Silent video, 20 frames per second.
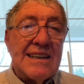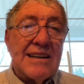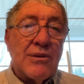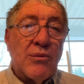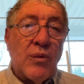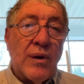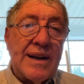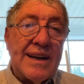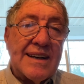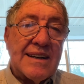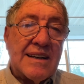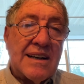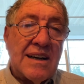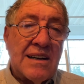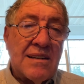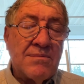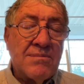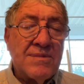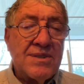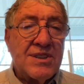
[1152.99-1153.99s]
when it
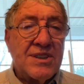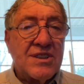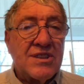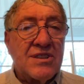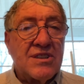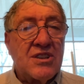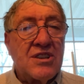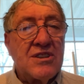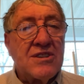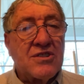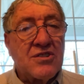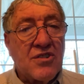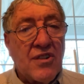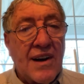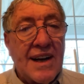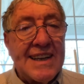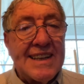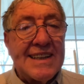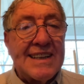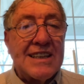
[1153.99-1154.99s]
comes to
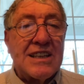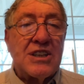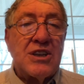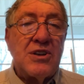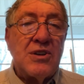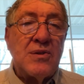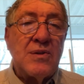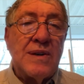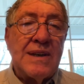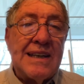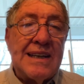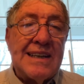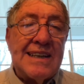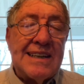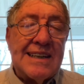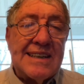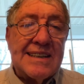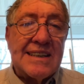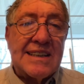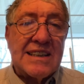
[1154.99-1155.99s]
trying to
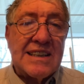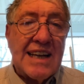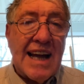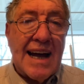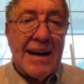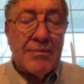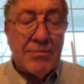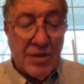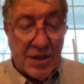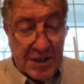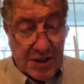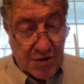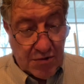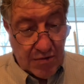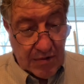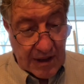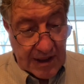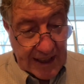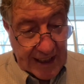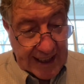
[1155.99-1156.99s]
establish
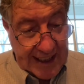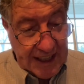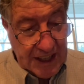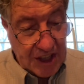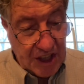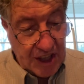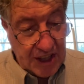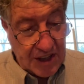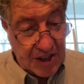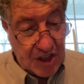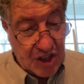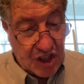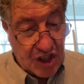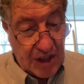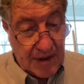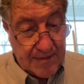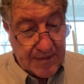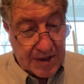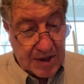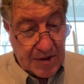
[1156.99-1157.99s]

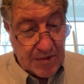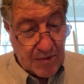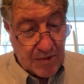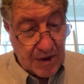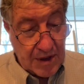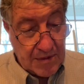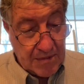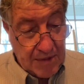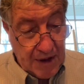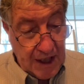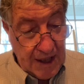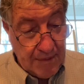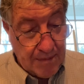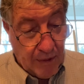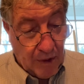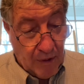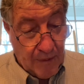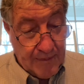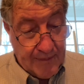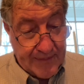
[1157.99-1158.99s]
relationships with
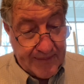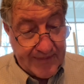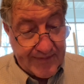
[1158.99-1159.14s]
people,